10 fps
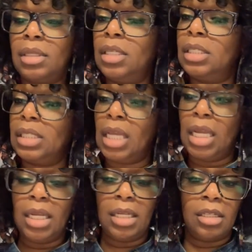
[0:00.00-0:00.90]
These
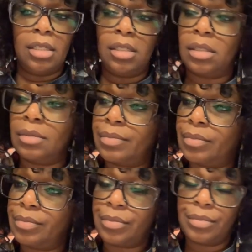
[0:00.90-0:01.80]
teens.
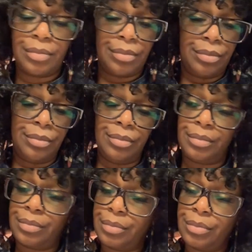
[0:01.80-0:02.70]

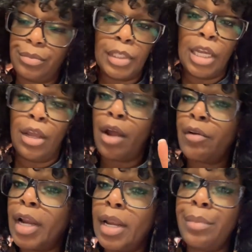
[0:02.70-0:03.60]
Mm. All
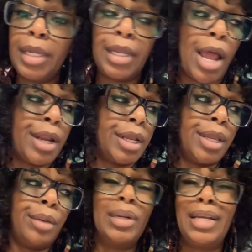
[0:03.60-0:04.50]
right, let me get out of
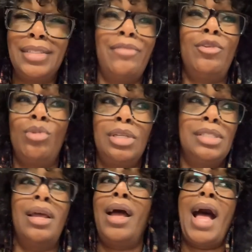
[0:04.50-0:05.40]
here because, of
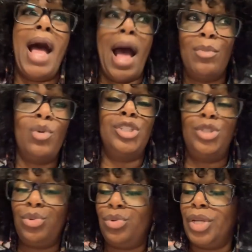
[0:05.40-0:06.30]
course, I'm on
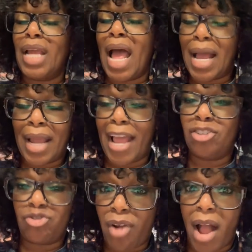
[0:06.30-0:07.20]
duty. I
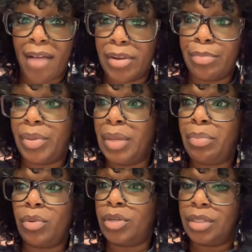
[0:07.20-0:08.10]
got driving
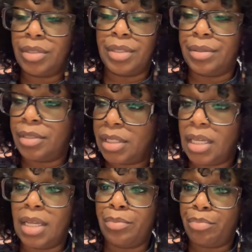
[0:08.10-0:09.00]
people to
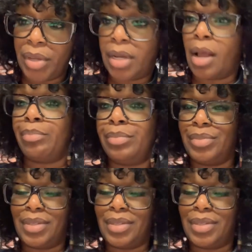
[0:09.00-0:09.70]
see and pick up.